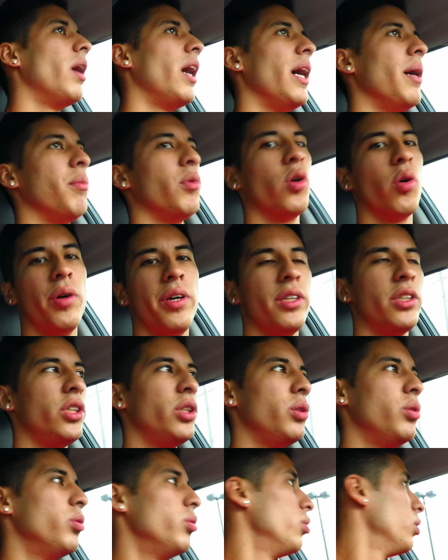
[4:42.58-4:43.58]
I am um, going
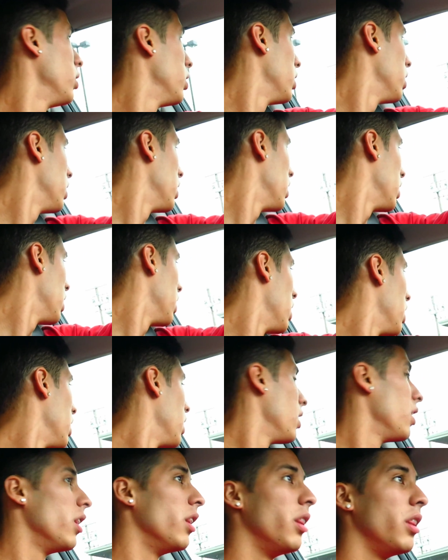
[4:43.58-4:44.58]
to
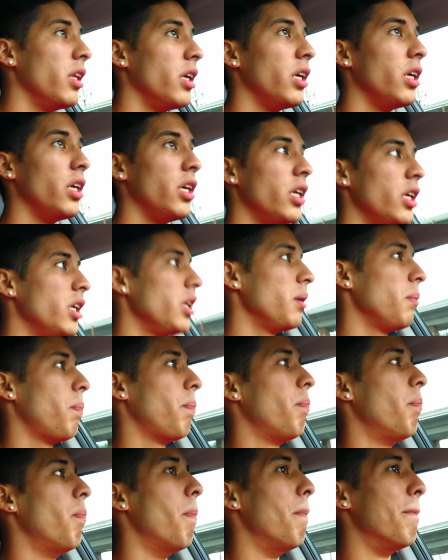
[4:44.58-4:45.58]
the
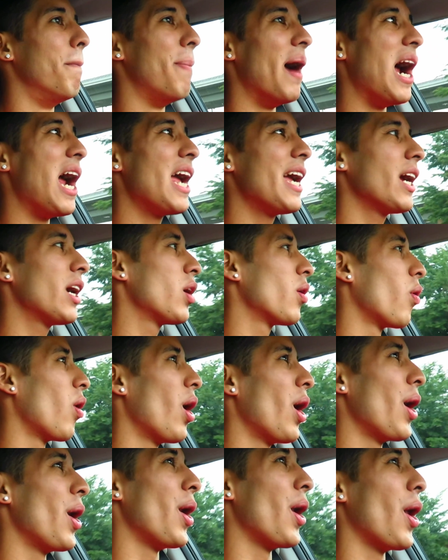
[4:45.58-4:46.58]
bank
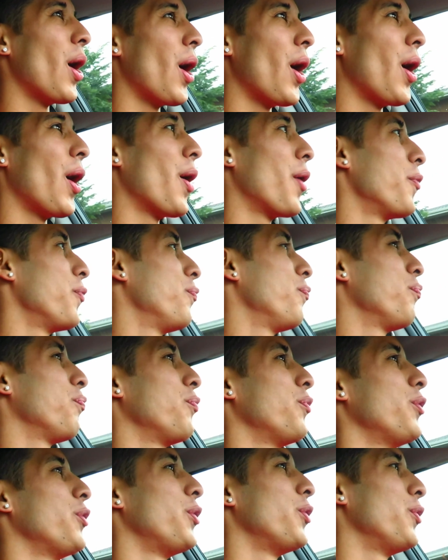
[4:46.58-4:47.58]
right now.
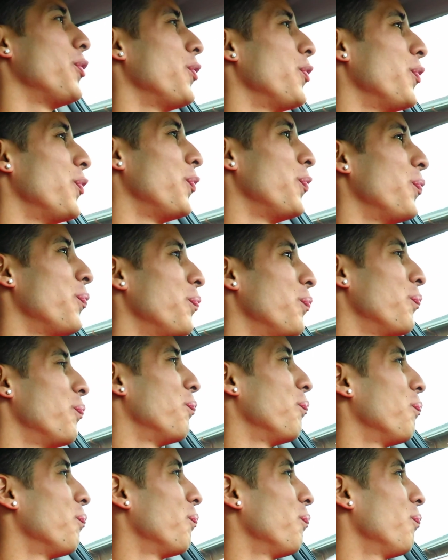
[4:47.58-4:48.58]

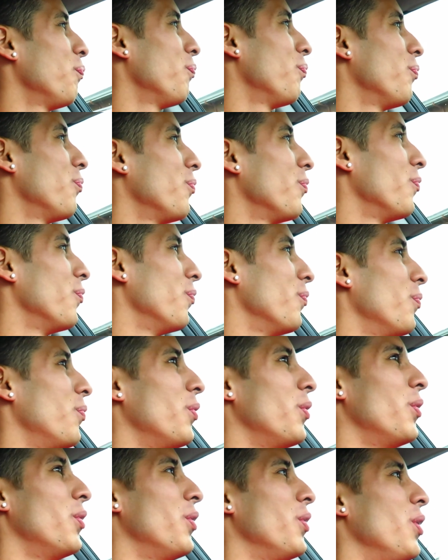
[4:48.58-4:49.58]

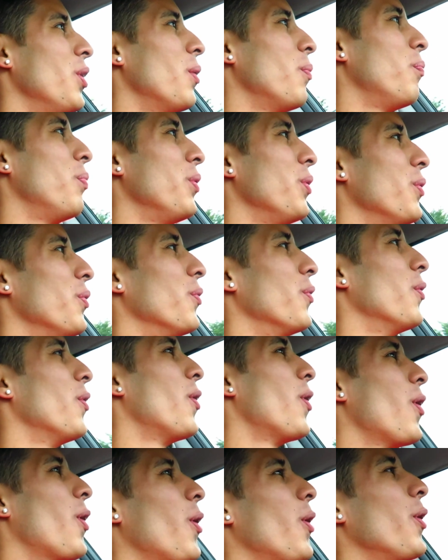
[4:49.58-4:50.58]
Mm-hmm. Pulling up in the
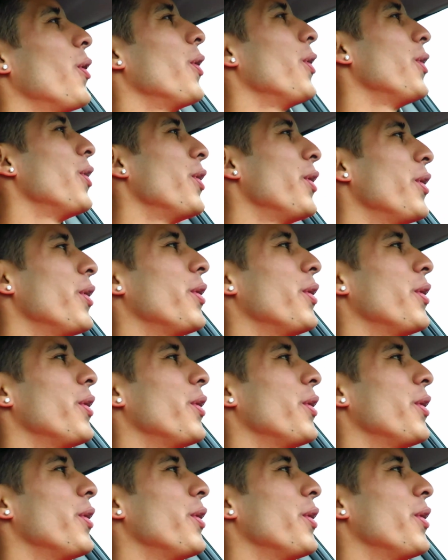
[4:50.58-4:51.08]
Rari.